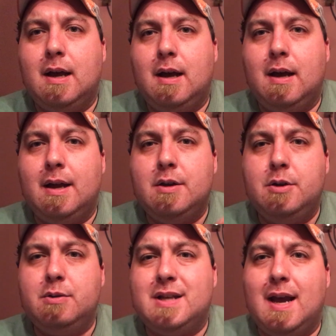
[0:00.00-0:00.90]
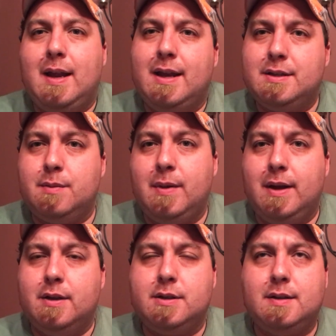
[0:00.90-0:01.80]
uh, induce headaches to
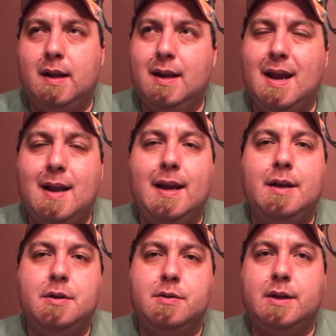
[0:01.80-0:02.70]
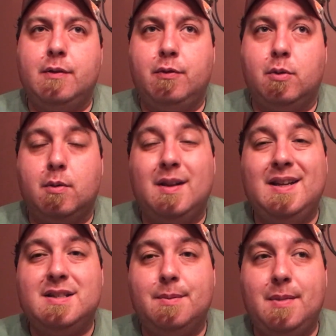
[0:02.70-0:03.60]
me. This is not a headache-inducing floral, at
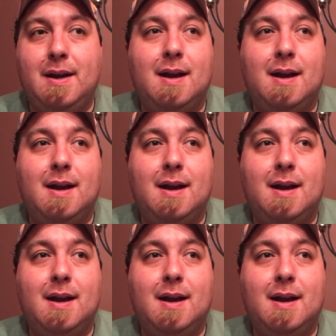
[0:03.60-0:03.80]
least to me.